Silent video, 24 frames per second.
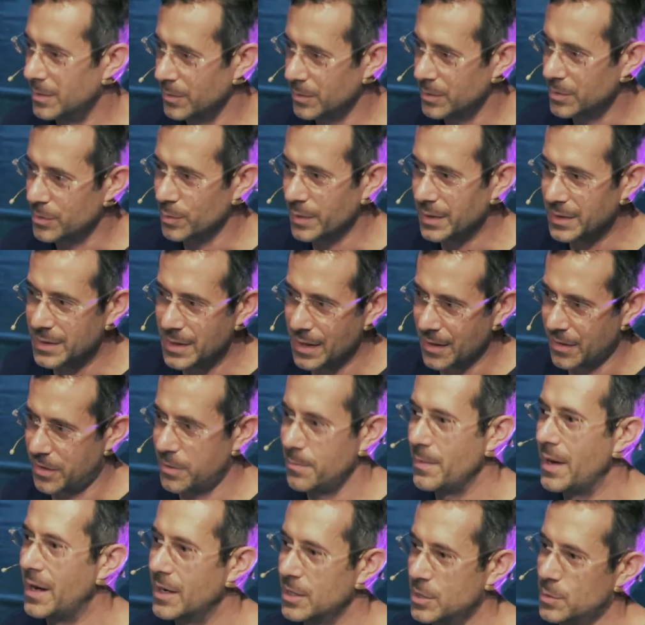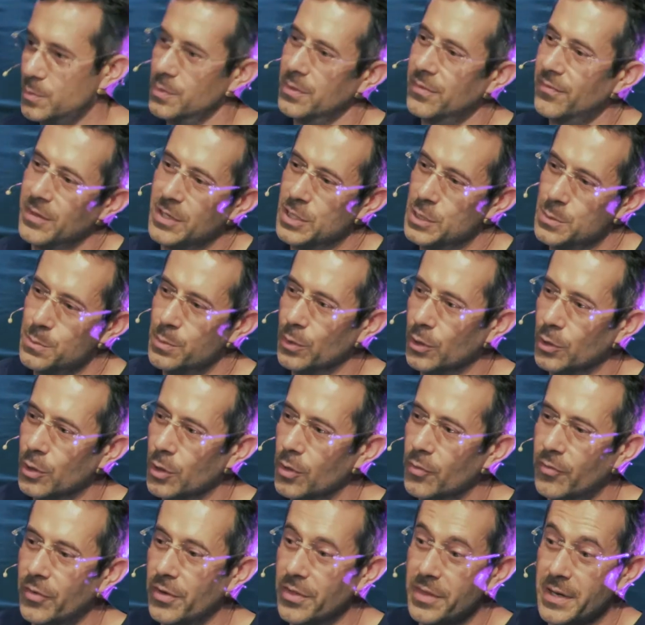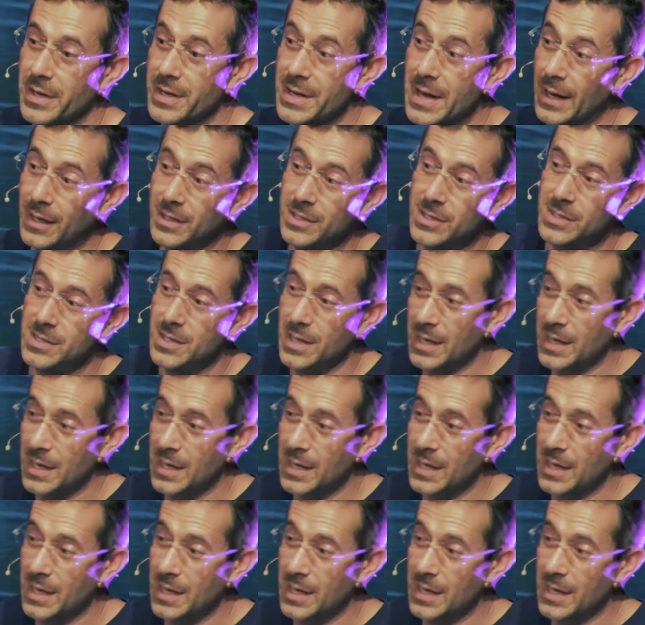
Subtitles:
to a death match with Facebook over the next